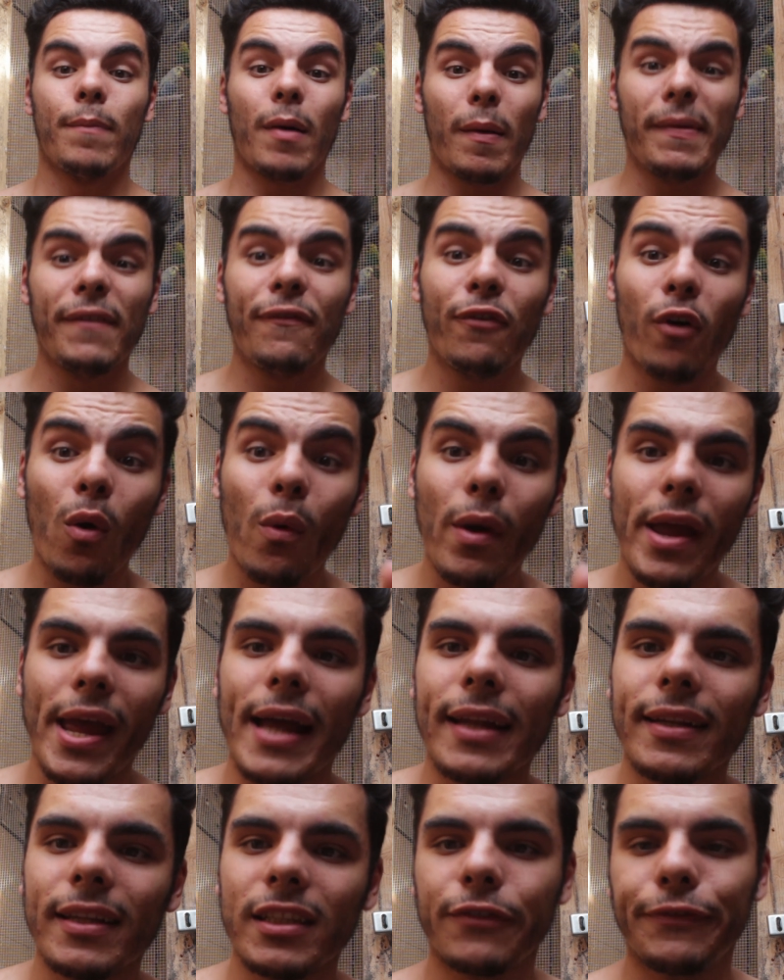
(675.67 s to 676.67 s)
But before we
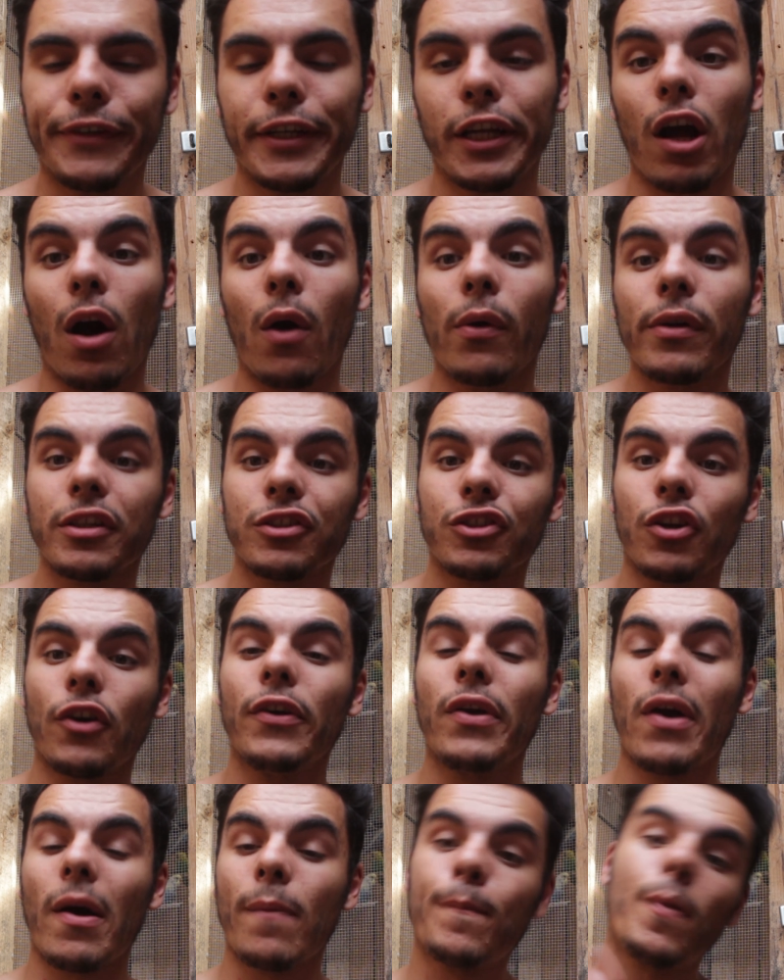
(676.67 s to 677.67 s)
end this video, I want to show
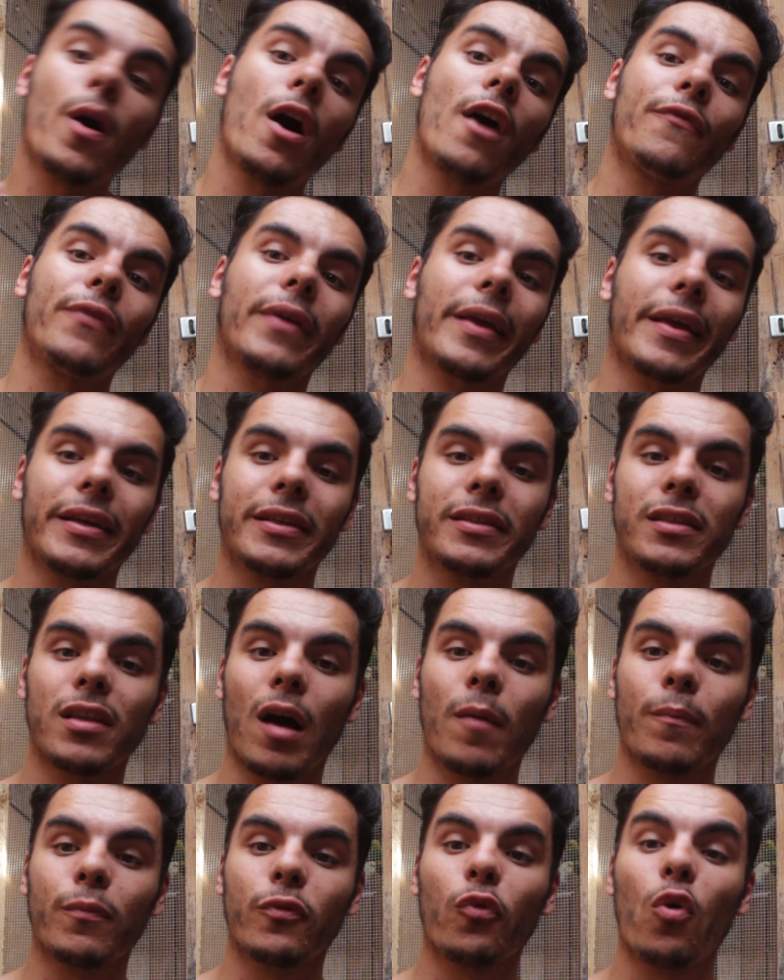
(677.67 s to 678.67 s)
you a perfect
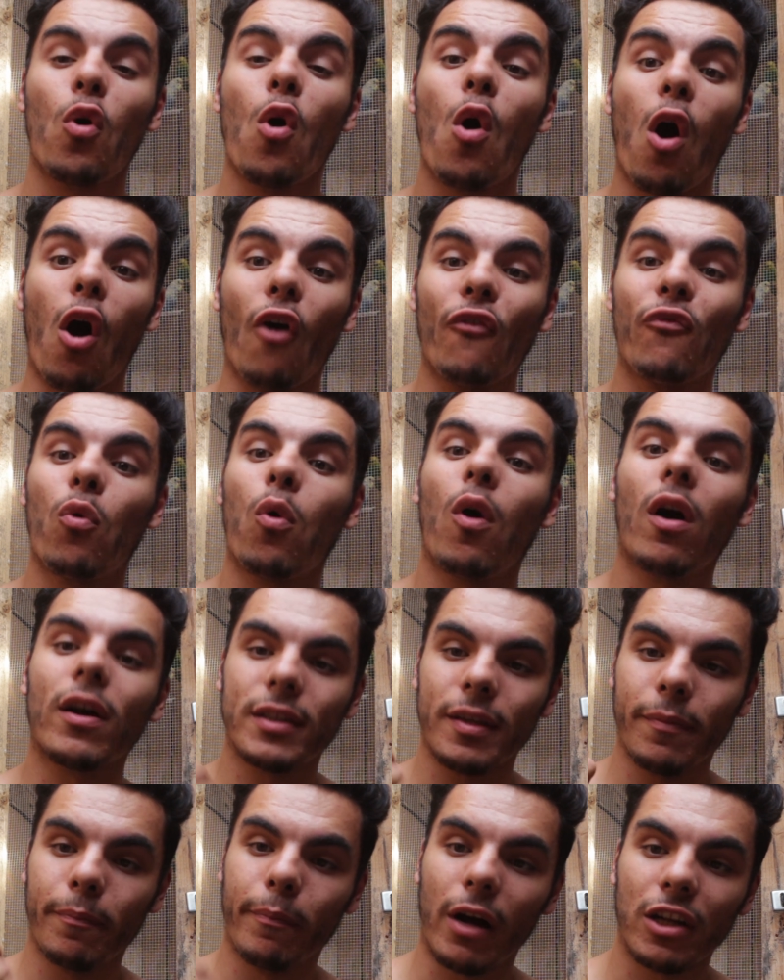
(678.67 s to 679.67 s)
example of
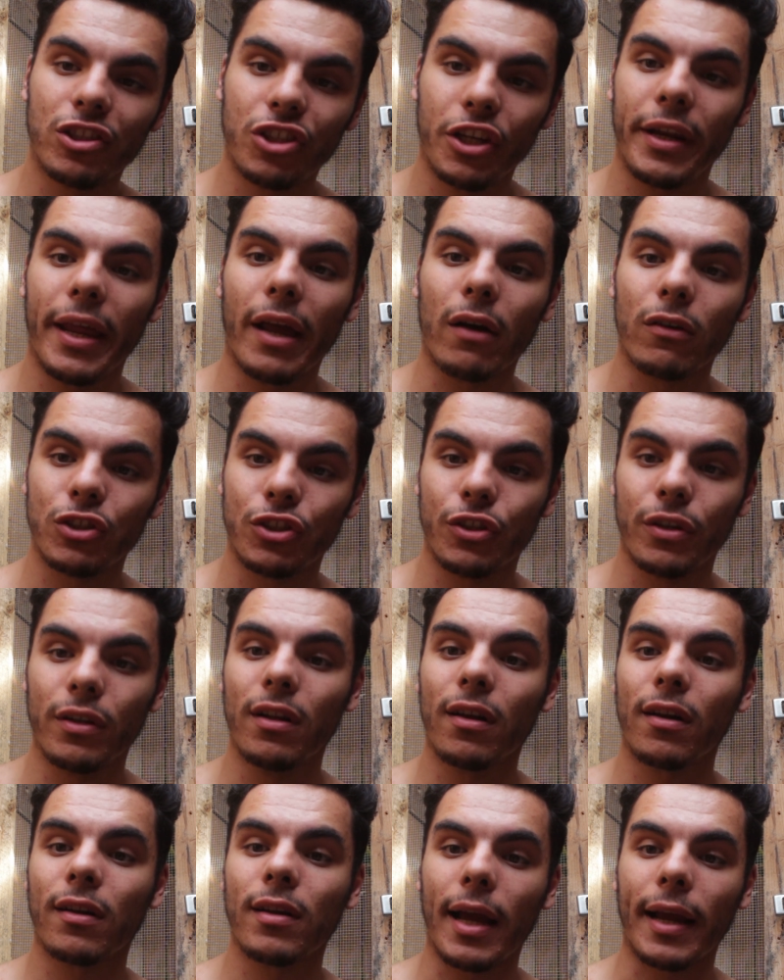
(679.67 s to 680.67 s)
what budgie nails should
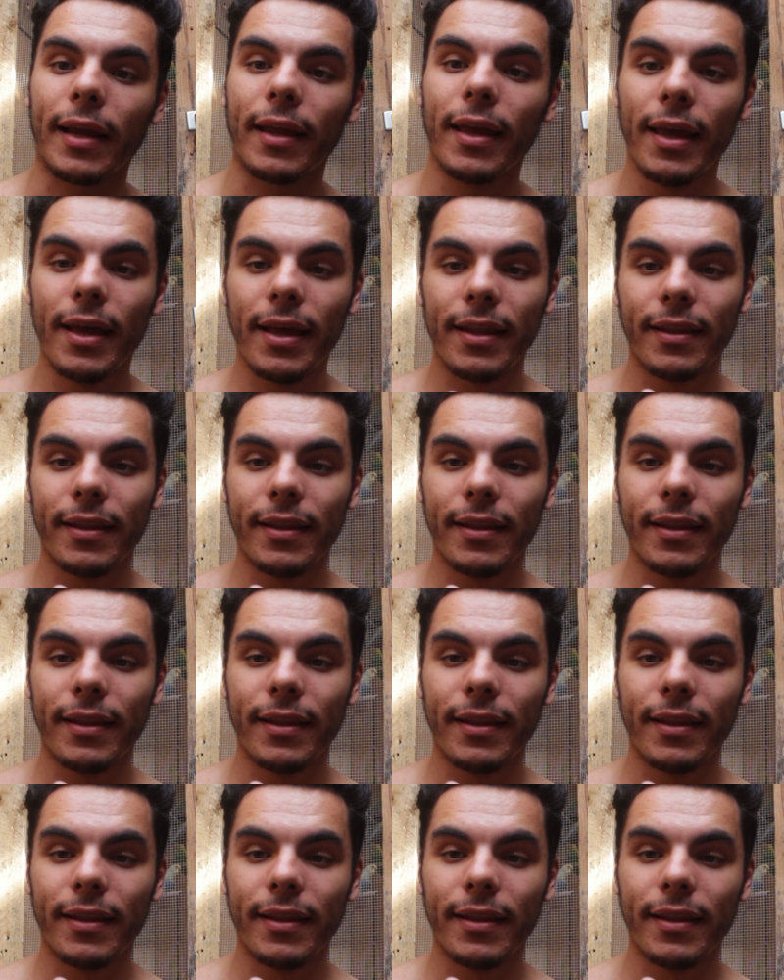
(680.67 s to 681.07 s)
look like.